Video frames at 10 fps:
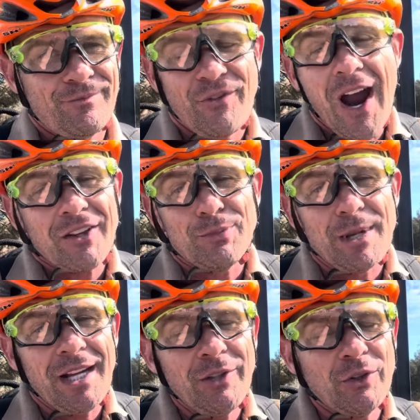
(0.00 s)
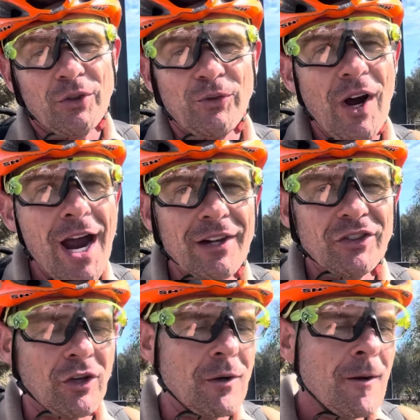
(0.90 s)
Facts, man. It's just facts.
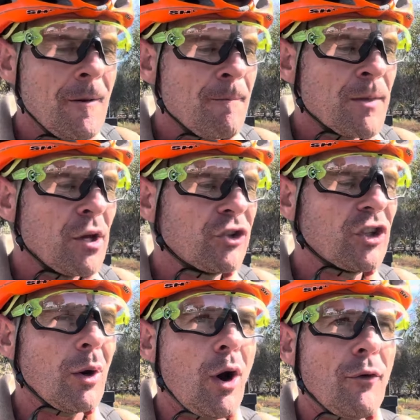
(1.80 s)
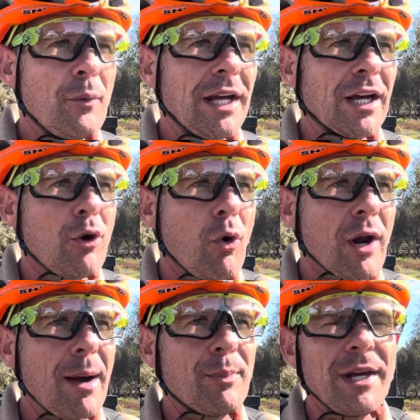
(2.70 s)
So, so often we get caught
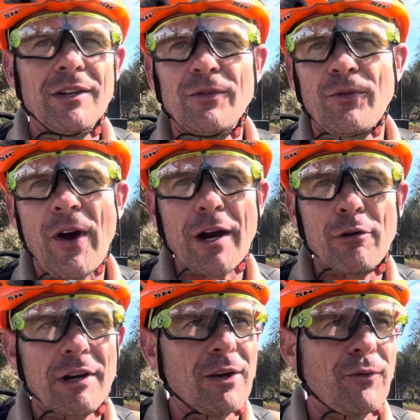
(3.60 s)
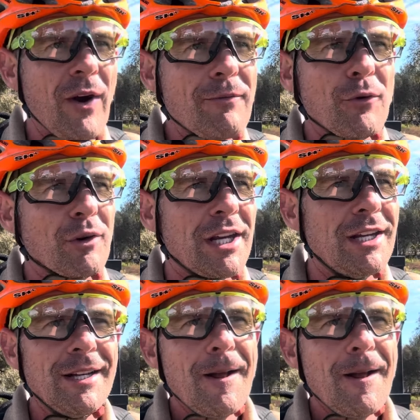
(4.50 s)
up in fuckery and faffery